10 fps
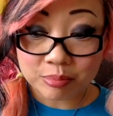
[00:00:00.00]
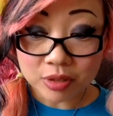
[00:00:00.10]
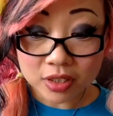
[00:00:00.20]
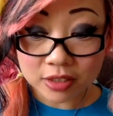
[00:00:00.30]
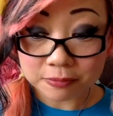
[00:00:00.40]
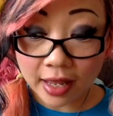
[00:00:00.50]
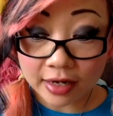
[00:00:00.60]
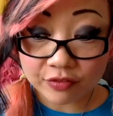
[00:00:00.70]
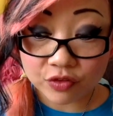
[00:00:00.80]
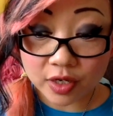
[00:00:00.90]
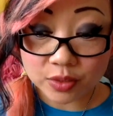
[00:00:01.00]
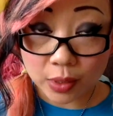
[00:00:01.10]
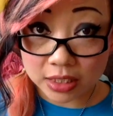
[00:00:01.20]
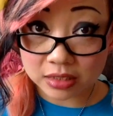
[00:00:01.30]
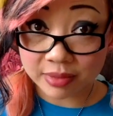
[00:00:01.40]
book, and if you guys
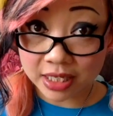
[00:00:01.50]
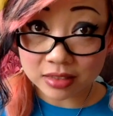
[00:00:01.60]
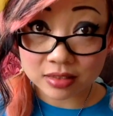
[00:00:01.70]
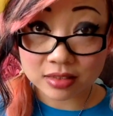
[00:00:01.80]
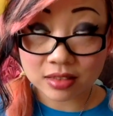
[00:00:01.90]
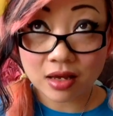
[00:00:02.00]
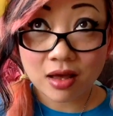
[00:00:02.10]
wanted some hints,